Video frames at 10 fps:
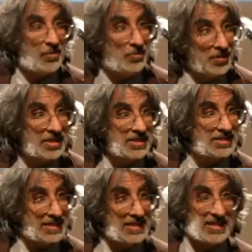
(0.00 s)
we're
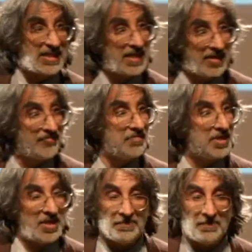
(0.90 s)
conceding that
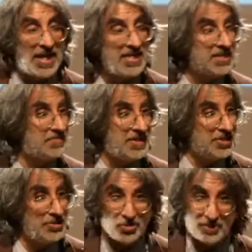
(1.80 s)
government that money is being
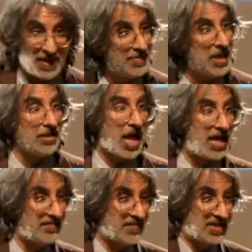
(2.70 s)
used maybe a
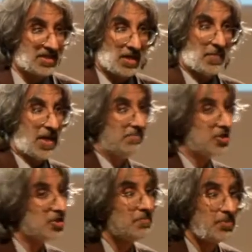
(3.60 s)
lot of it's to
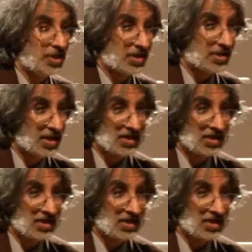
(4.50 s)
publish a book